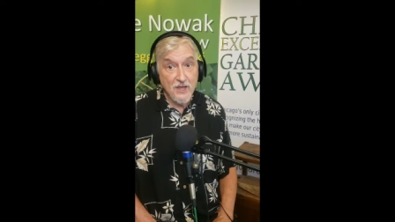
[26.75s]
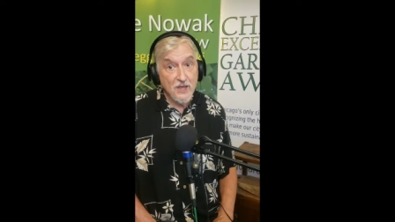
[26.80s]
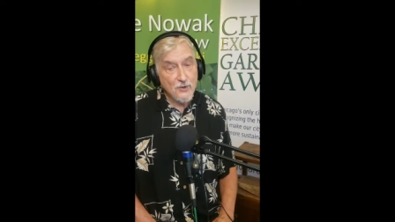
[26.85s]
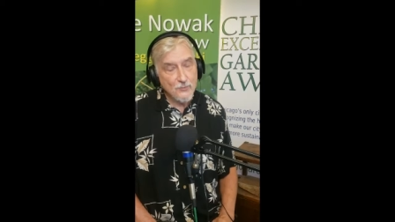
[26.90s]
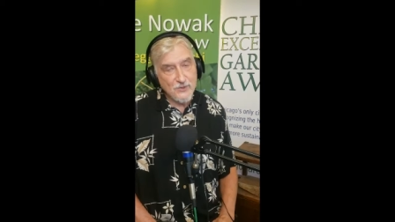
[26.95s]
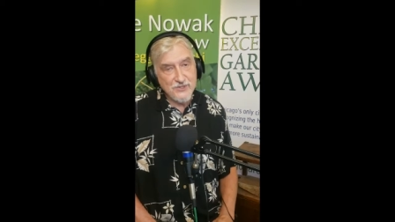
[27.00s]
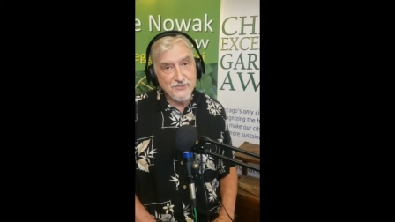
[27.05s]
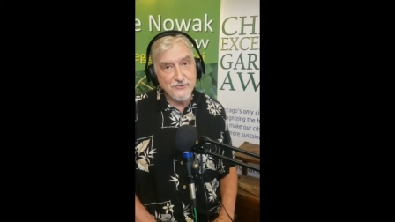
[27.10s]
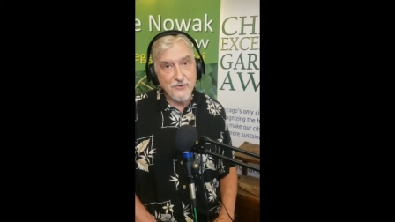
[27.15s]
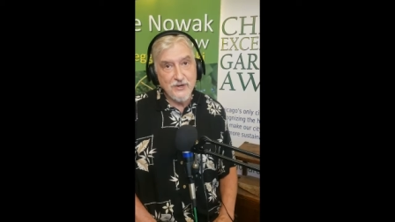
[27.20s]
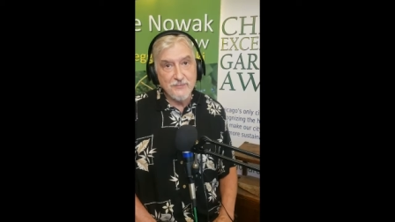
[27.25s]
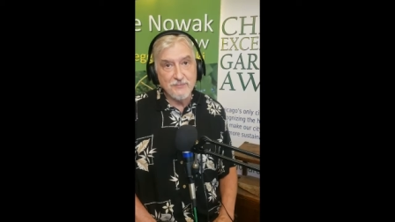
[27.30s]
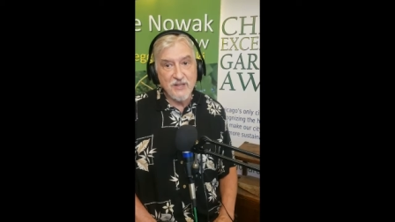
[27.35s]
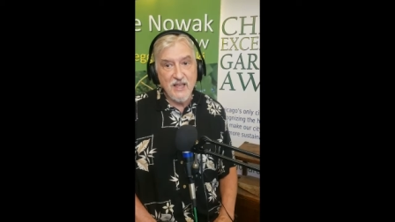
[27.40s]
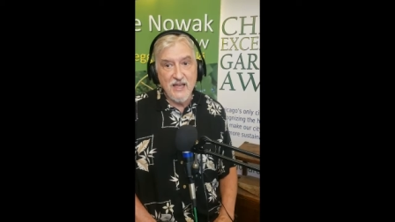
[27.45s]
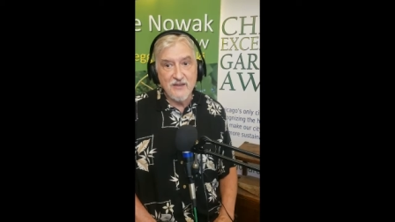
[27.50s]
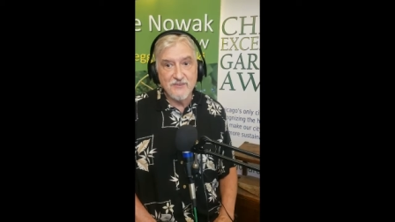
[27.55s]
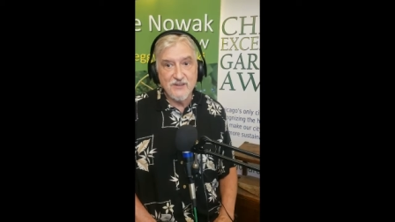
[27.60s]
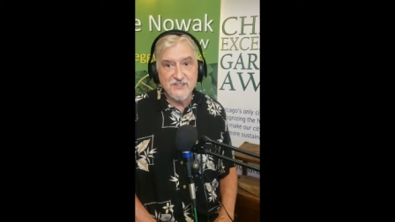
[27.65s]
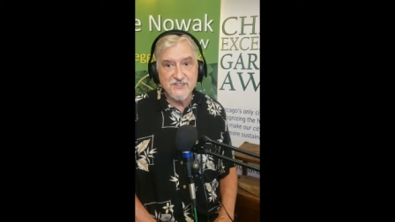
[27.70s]
We stream
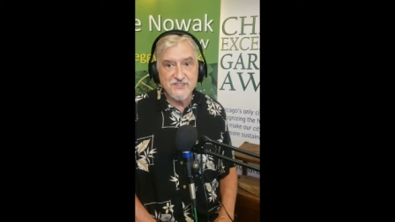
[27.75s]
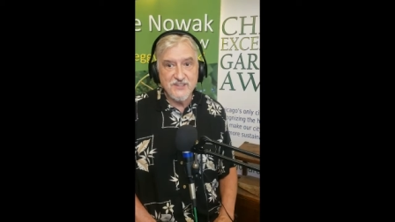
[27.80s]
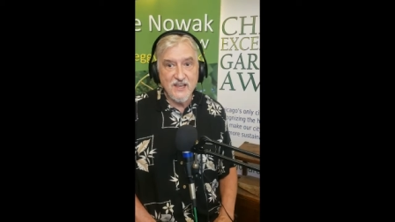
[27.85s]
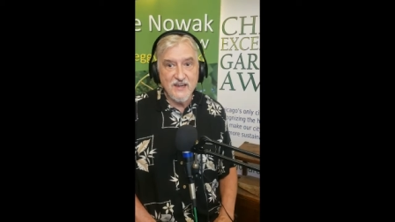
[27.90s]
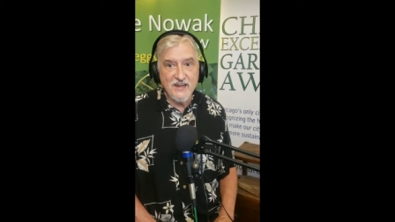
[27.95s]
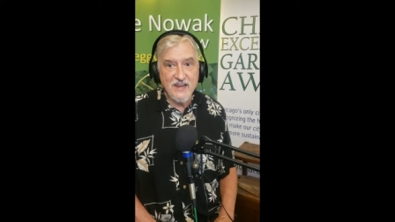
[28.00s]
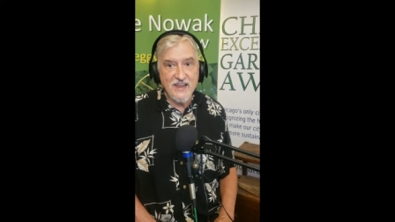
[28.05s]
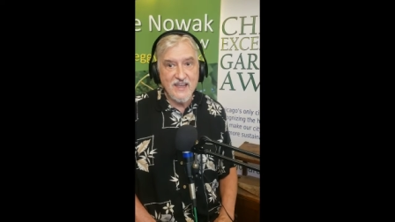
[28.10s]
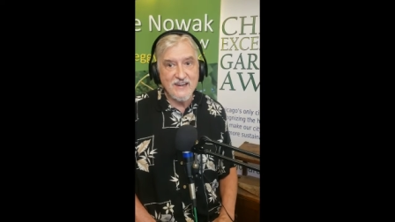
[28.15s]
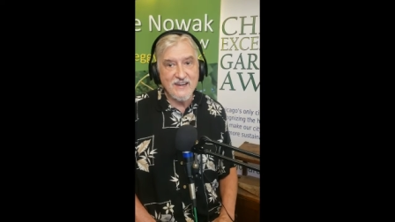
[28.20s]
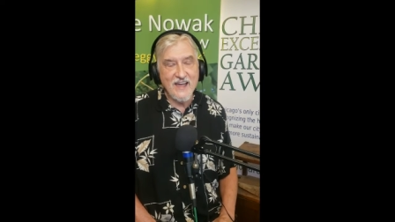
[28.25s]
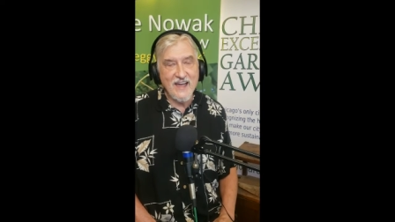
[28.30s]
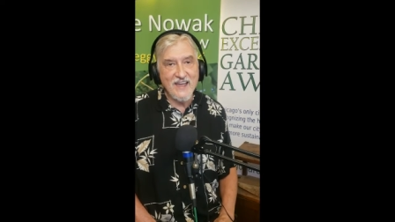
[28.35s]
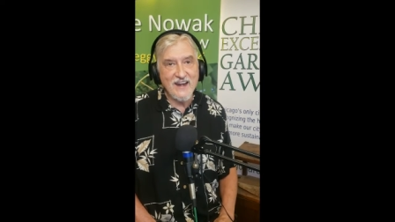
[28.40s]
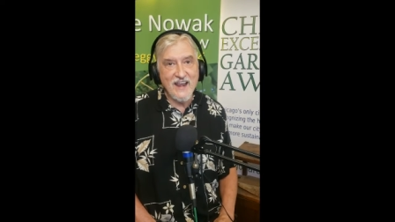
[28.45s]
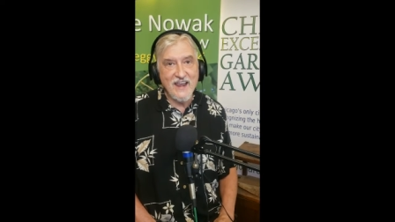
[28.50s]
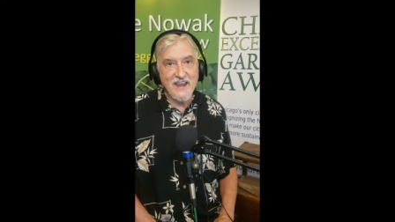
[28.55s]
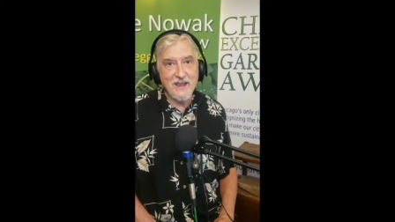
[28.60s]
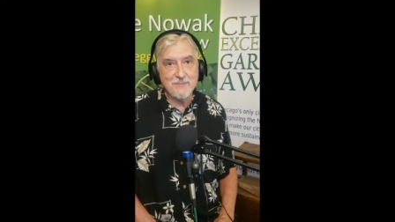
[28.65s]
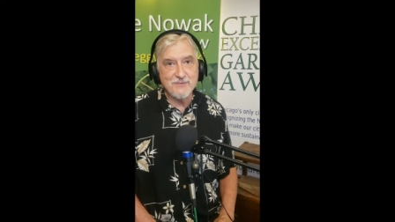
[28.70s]
live on Sunday at 9
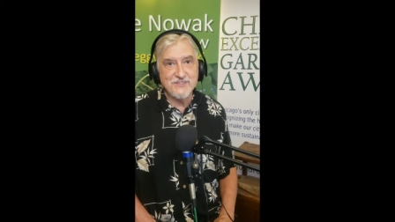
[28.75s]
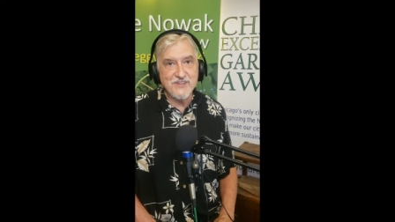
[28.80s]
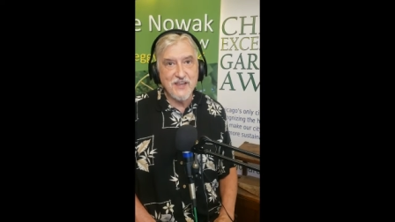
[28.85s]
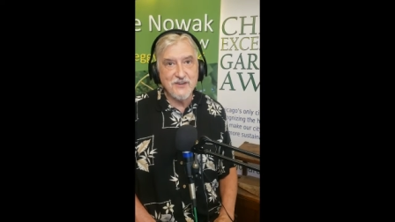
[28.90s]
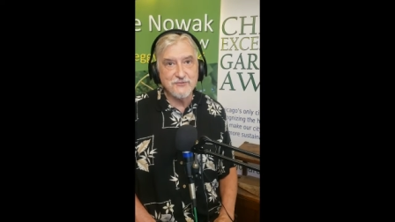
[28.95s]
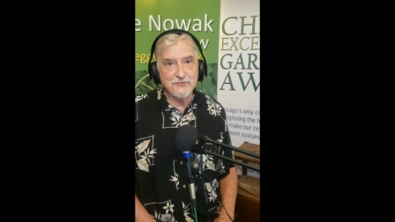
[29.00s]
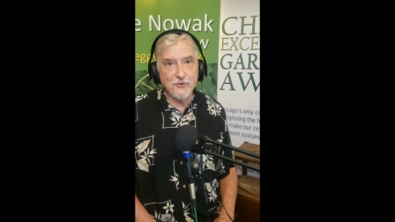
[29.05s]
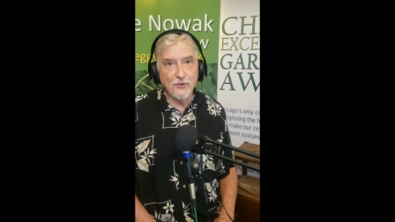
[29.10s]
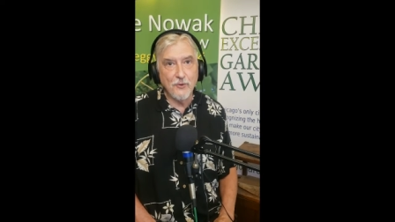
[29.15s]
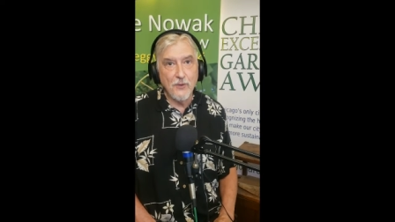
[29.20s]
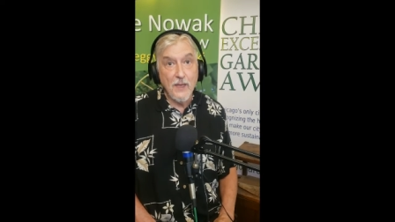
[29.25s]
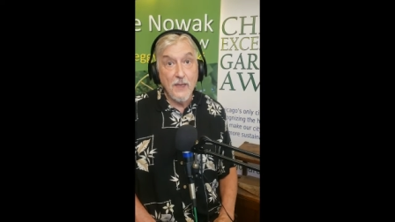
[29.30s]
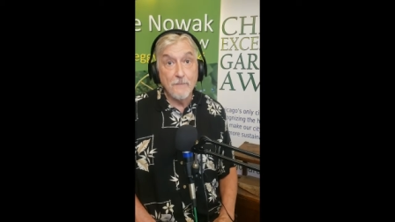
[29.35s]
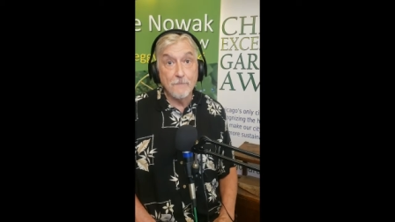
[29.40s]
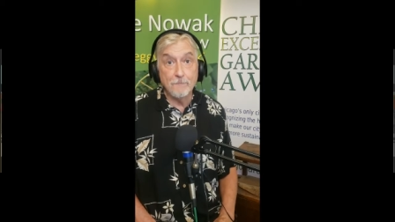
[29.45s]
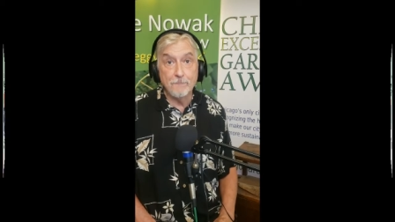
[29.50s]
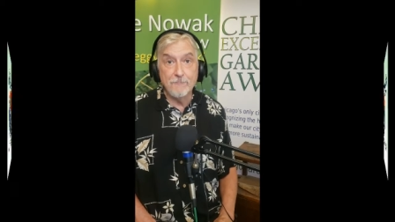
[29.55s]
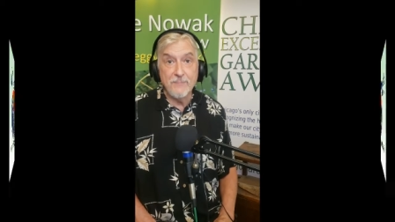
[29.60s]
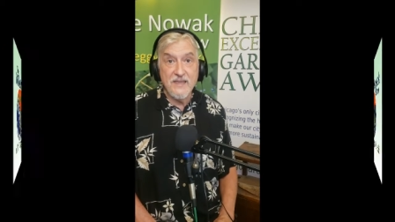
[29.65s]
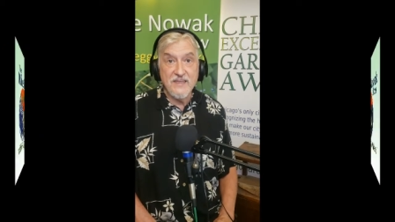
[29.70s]
a.m. Central.
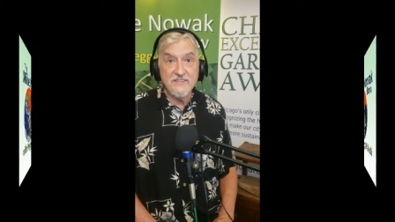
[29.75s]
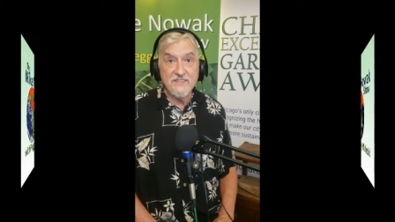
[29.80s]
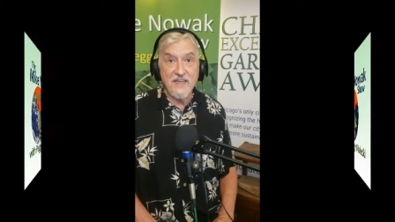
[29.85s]
Be